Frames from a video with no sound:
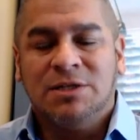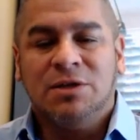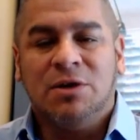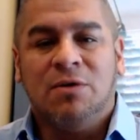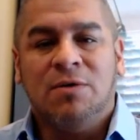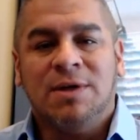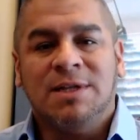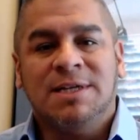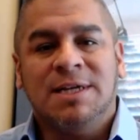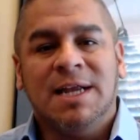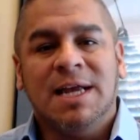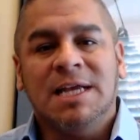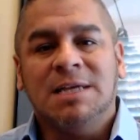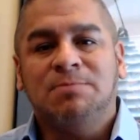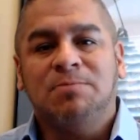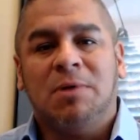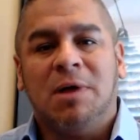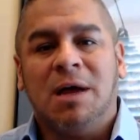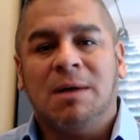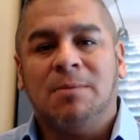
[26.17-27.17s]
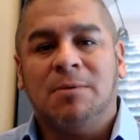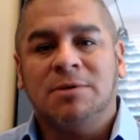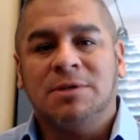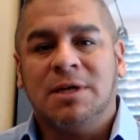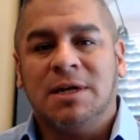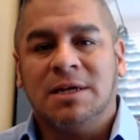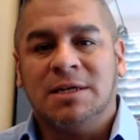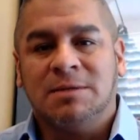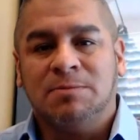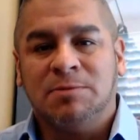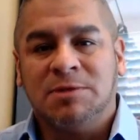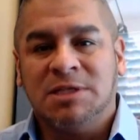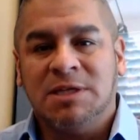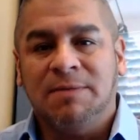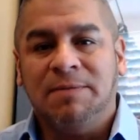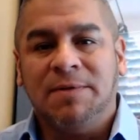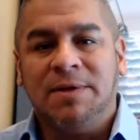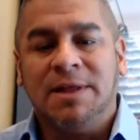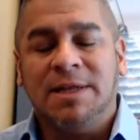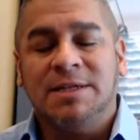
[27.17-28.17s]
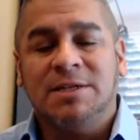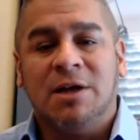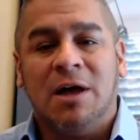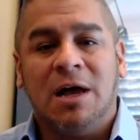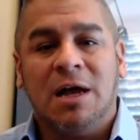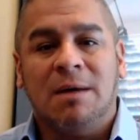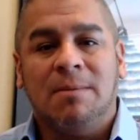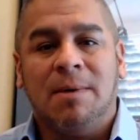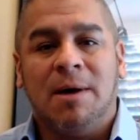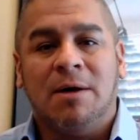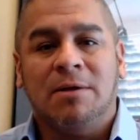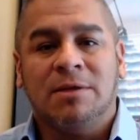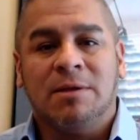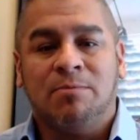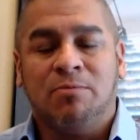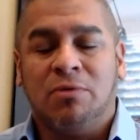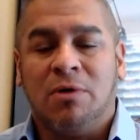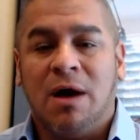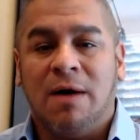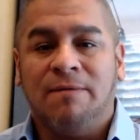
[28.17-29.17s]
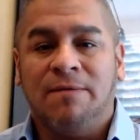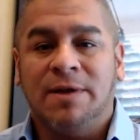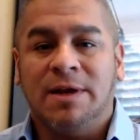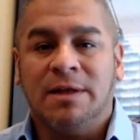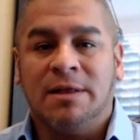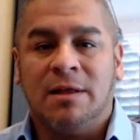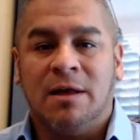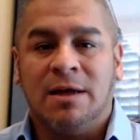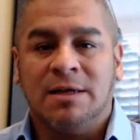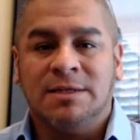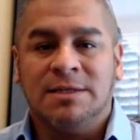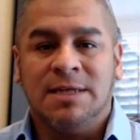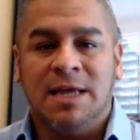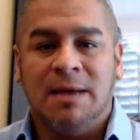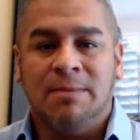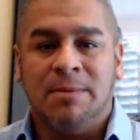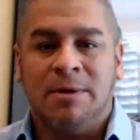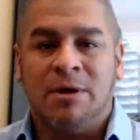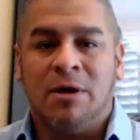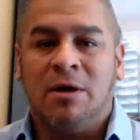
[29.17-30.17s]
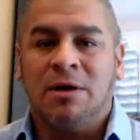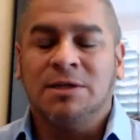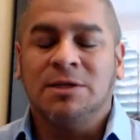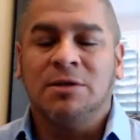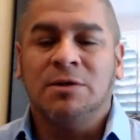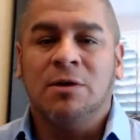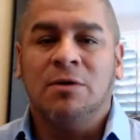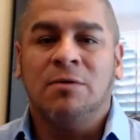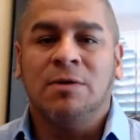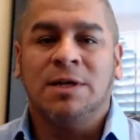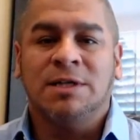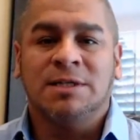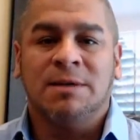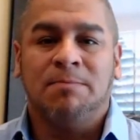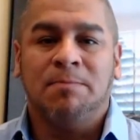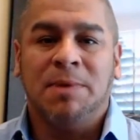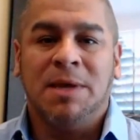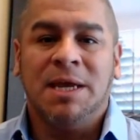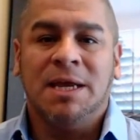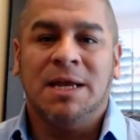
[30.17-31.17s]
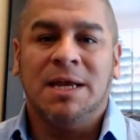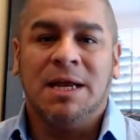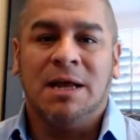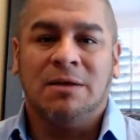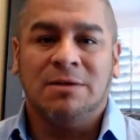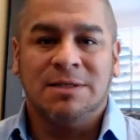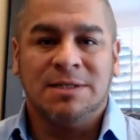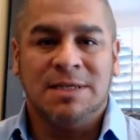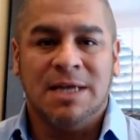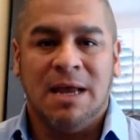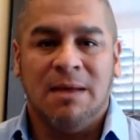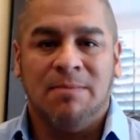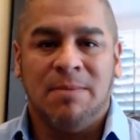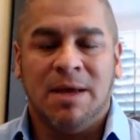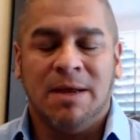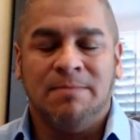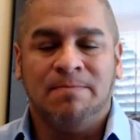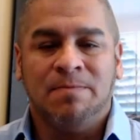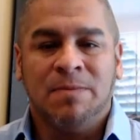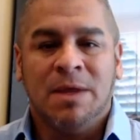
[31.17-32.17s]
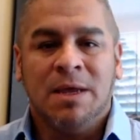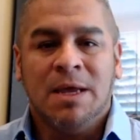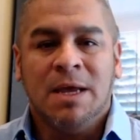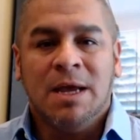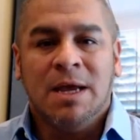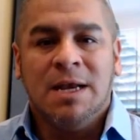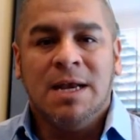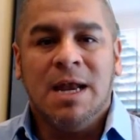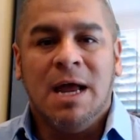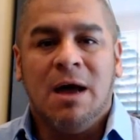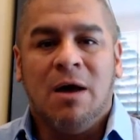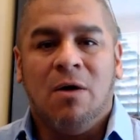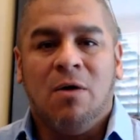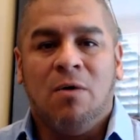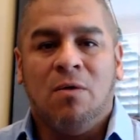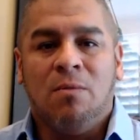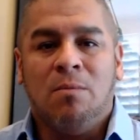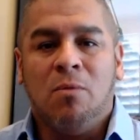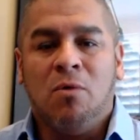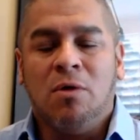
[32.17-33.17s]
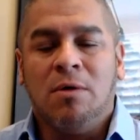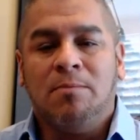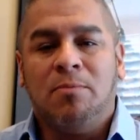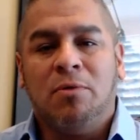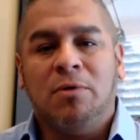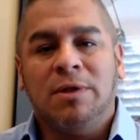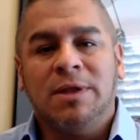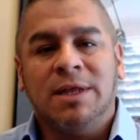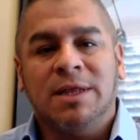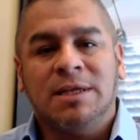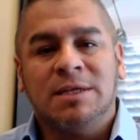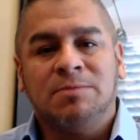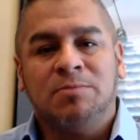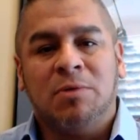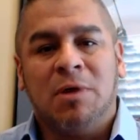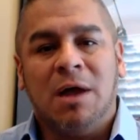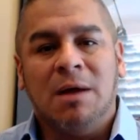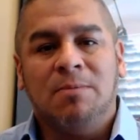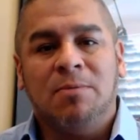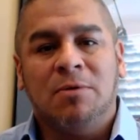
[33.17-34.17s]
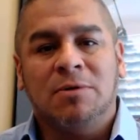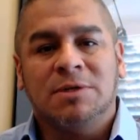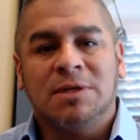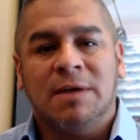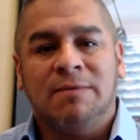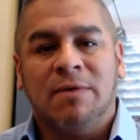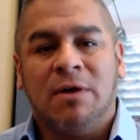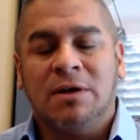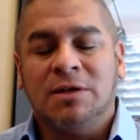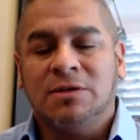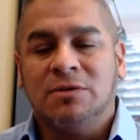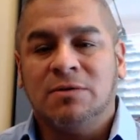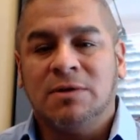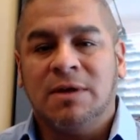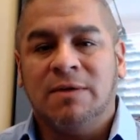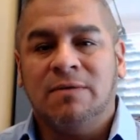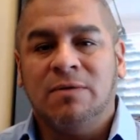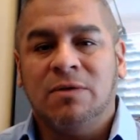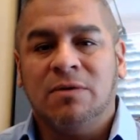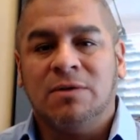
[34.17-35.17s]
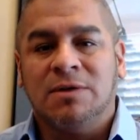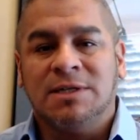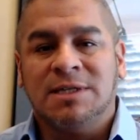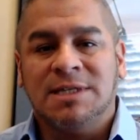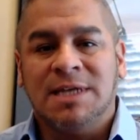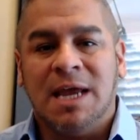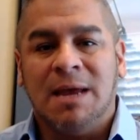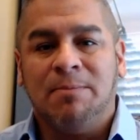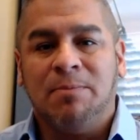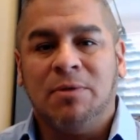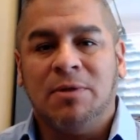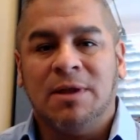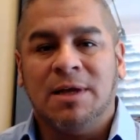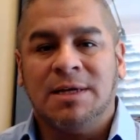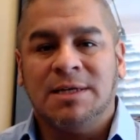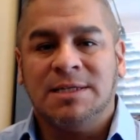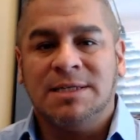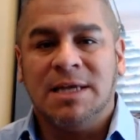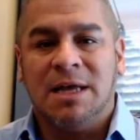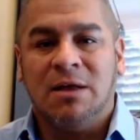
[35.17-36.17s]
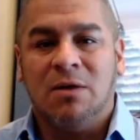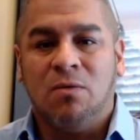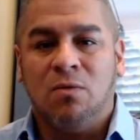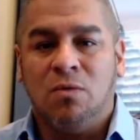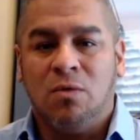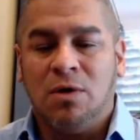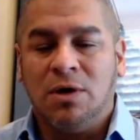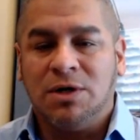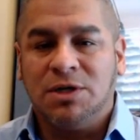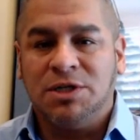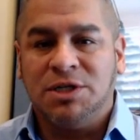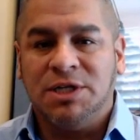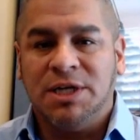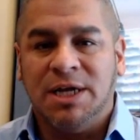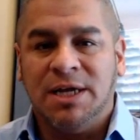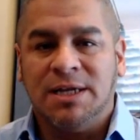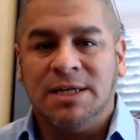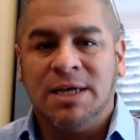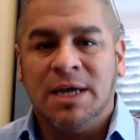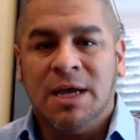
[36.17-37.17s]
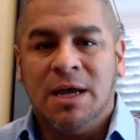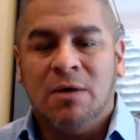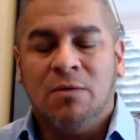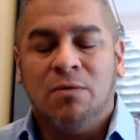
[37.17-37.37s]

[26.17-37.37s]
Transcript: So in today's blog post, I'm going to specifically talk about the profit and loss statement, also known as a P&L statement. Now, more importantly, in this blog post, I've also given you a sample Excel worksheet